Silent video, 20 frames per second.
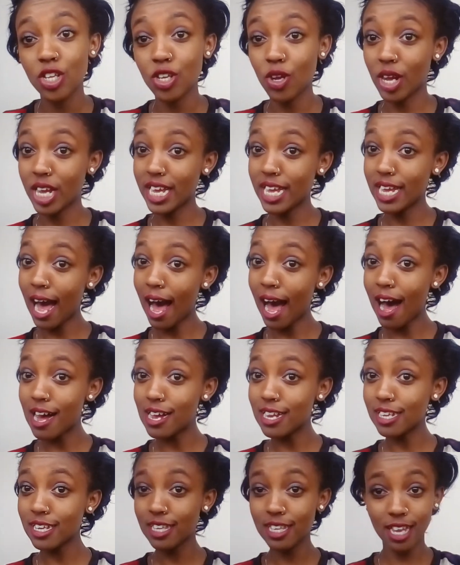So
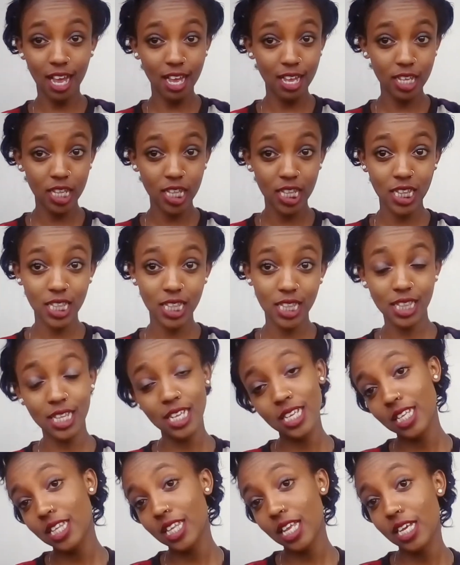yes,
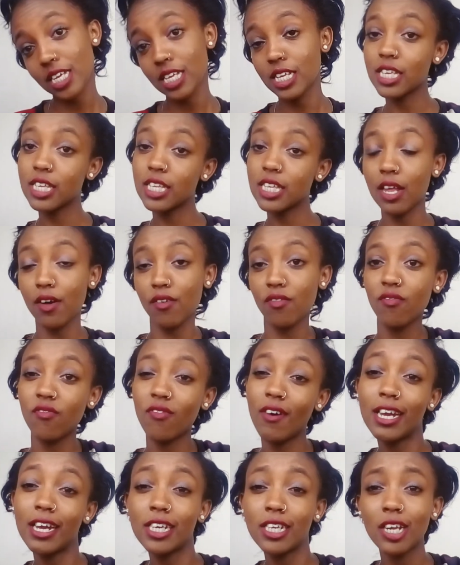this is the
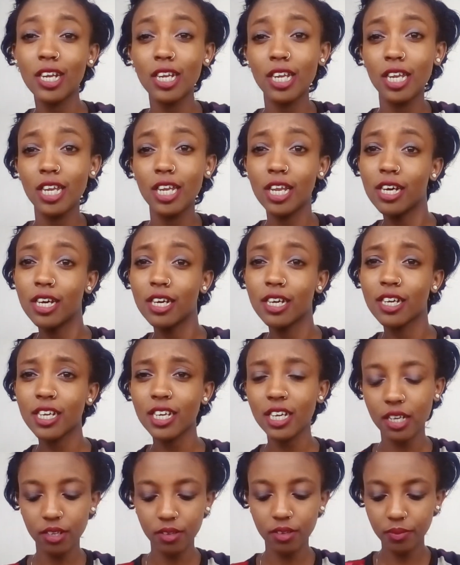final
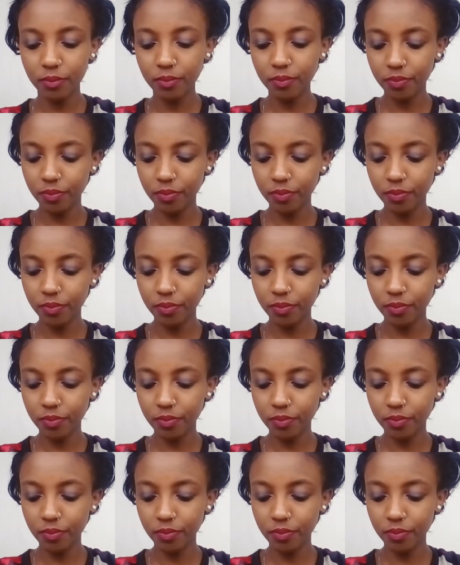look.